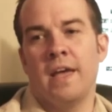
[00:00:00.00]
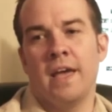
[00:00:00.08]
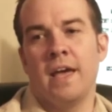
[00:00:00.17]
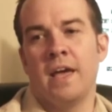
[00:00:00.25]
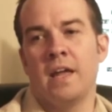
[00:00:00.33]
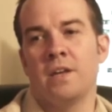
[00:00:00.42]

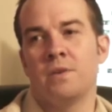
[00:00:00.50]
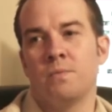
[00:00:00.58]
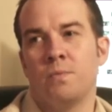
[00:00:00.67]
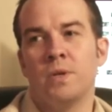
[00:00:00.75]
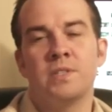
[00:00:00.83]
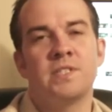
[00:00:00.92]
and
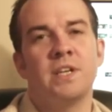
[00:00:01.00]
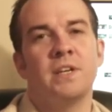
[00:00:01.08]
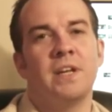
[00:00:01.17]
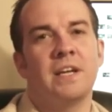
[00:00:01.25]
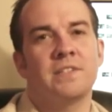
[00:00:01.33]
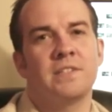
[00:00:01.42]
we'll see
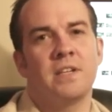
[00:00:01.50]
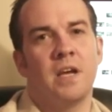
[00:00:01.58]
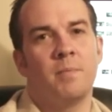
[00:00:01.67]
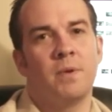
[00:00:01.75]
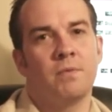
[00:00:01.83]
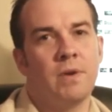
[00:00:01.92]
you next
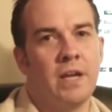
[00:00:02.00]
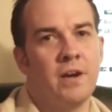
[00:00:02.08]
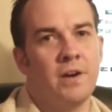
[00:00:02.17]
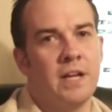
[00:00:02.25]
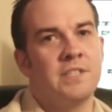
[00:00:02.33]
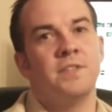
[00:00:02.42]
time right
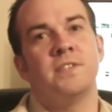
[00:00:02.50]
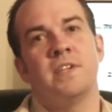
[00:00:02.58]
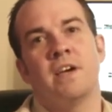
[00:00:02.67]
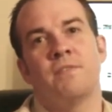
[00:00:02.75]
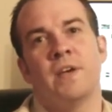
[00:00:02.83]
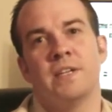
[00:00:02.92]
here on
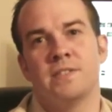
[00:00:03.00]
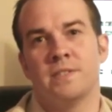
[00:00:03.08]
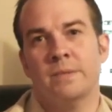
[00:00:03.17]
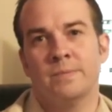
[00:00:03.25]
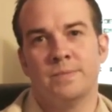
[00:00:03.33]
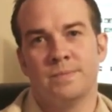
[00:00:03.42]

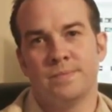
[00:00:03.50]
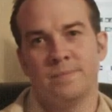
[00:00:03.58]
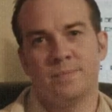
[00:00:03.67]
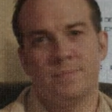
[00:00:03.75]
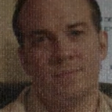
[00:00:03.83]
SUCFS.